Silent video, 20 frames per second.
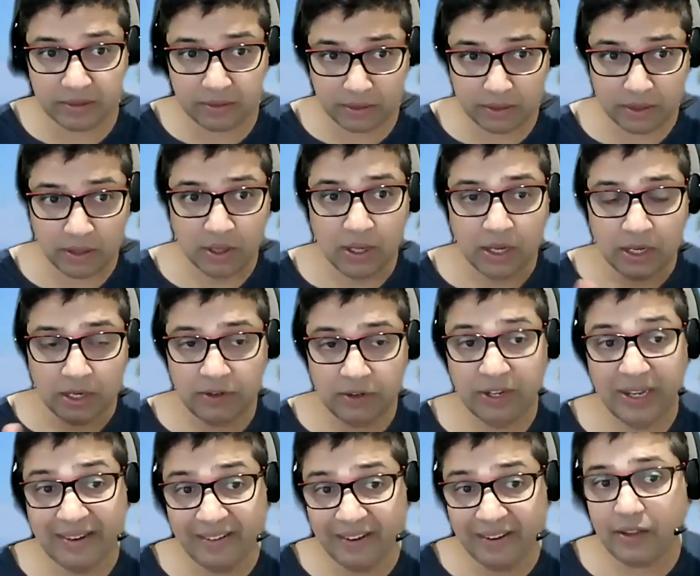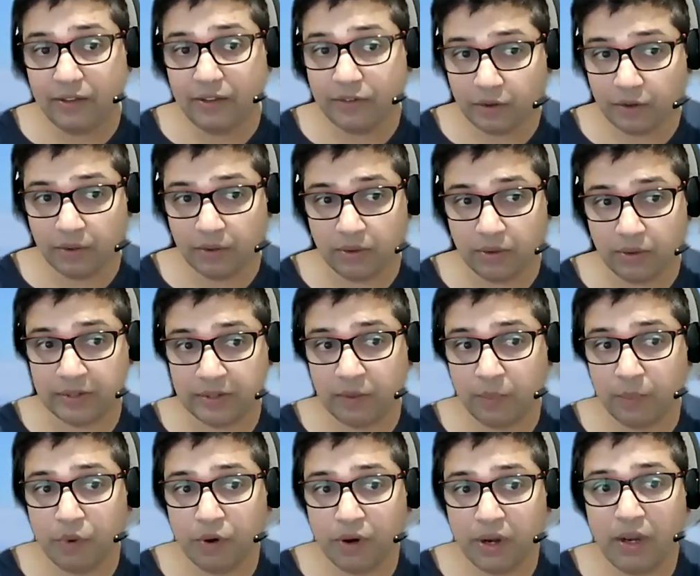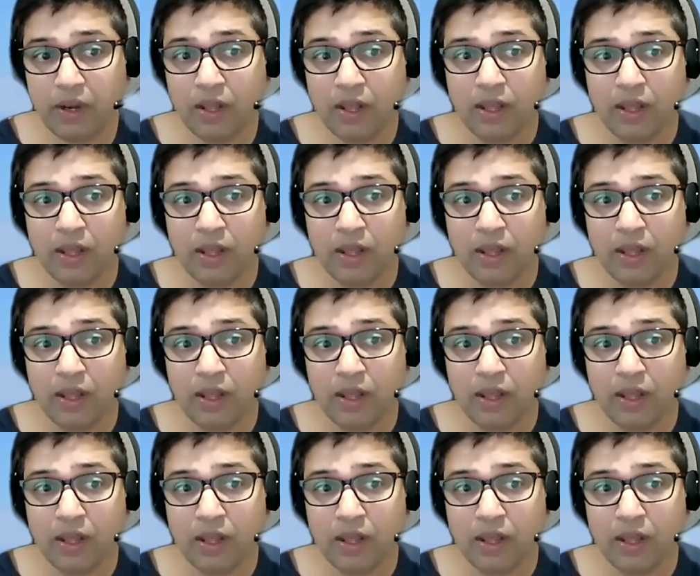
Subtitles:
as a degree. So that's important.